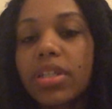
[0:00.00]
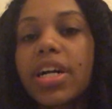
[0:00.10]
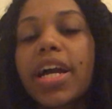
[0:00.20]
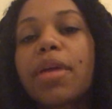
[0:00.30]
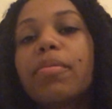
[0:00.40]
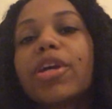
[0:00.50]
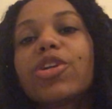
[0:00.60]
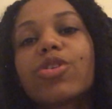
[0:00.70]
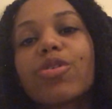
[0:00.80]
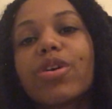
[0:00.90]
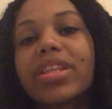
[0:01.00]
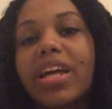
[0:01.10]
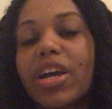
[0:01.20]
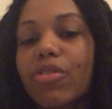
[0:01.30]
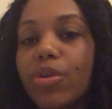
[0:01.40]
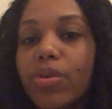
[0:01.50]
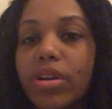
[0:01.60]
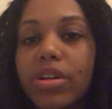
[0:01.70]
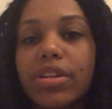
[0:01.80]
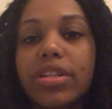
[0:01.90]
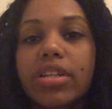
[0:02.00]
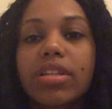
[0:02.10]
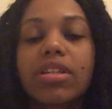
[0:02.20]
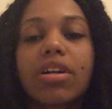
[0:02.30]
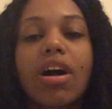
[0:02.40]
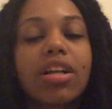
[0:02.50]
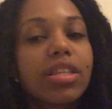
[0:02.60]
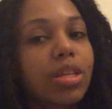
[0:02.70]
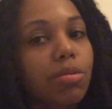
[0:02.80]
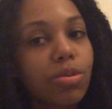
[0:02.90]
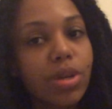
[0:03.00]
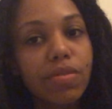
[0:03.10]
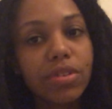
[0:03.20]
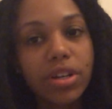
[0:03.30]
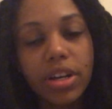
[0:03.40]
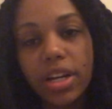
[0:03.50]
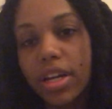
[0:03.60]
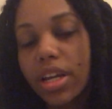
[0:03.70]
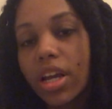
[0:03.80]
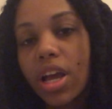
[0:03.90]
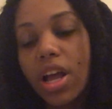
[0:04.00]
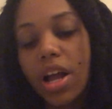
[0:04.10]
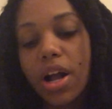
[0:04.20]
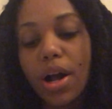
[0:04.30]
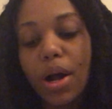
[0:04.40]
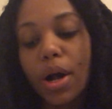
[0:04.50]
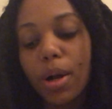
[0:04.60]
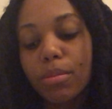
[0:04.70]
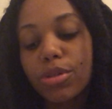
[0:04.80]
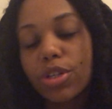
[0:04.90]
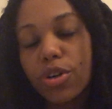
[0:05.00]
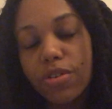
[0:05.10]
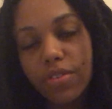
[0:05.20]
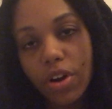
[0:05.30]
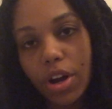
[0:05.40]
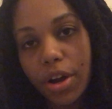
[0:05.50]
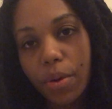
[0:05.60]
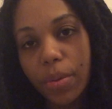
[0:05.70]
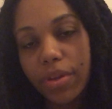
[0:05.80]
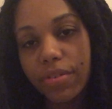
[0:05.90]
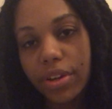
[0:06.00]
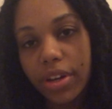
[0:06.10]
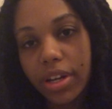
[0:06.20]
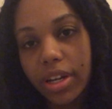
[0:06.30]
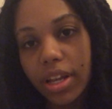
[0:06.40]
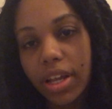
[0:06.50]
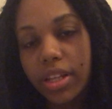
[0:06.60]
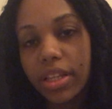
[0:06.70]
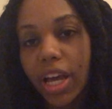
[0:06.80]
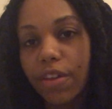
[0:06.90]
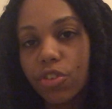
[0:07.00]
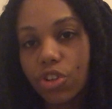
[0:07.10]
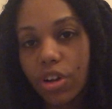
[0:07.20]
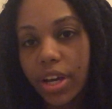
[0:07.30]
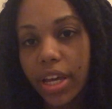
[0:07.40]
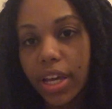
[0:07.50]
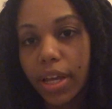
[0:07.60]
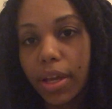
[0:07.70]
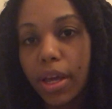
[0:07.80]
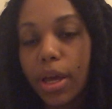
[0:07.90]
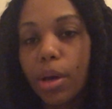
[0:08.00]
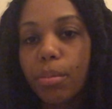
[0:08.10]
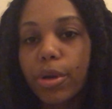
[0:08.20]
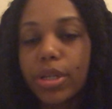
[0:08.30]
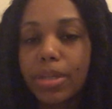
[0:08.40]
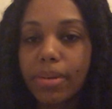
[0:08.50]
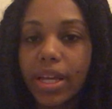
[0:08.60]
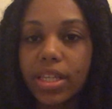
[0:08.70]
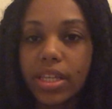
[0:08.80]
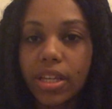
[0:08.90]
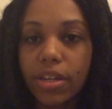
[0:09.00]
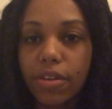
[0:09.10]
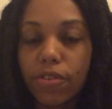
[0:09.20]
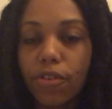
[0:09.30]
and make sure that everyone understands the concepts we've done. So far, we've done life drawing, perspective,